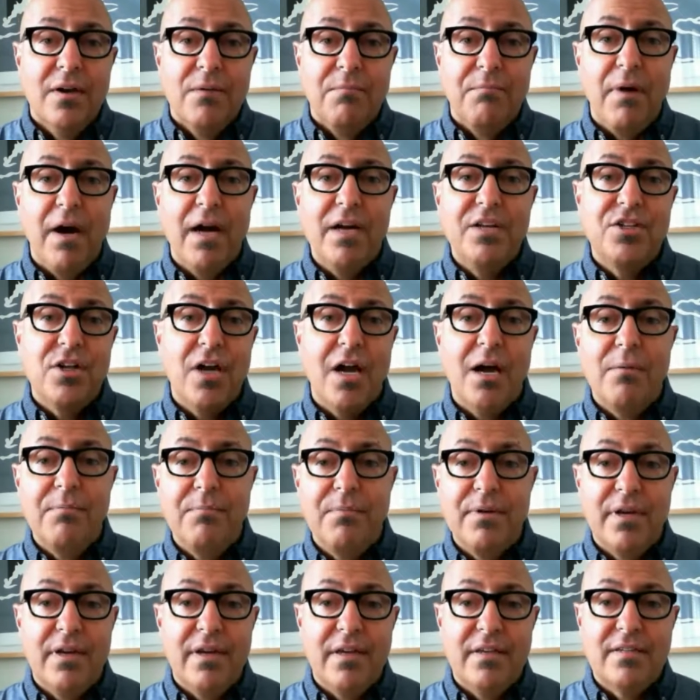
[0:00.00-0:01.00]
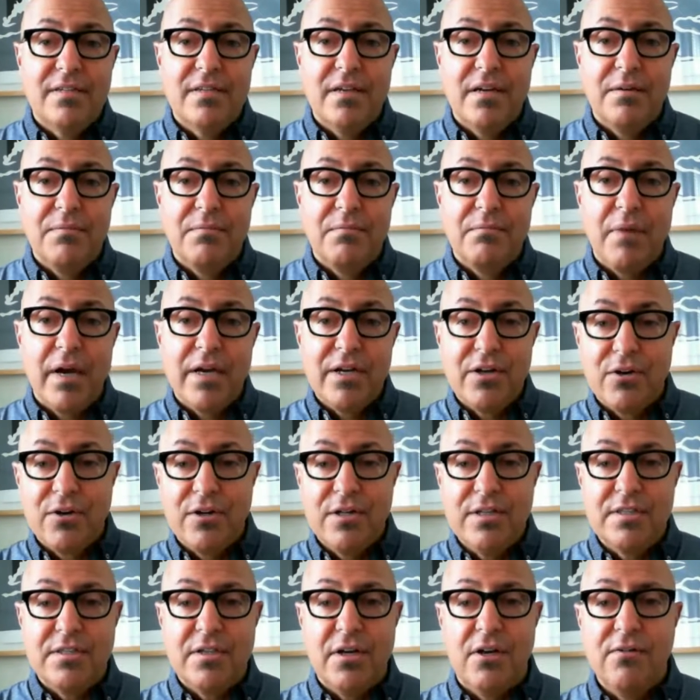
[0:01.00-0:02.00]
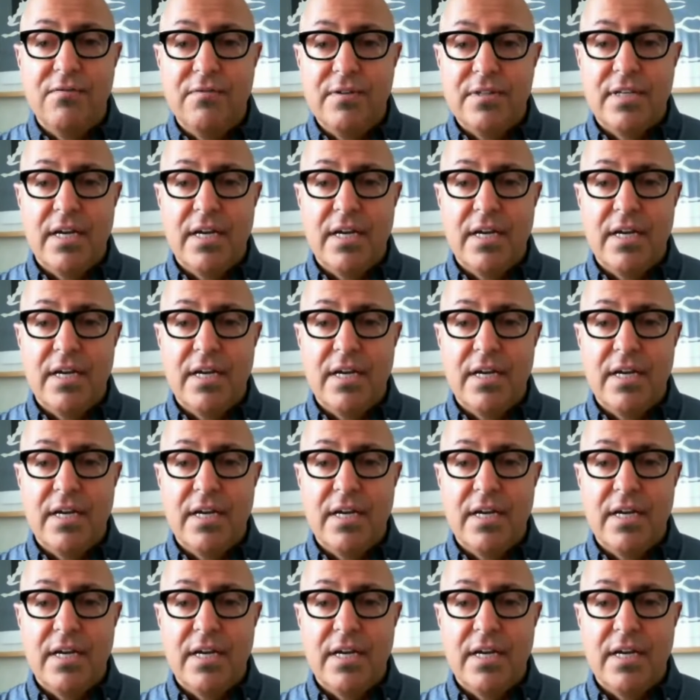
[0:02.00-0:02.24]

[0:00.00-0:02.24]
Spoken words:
my job as my current self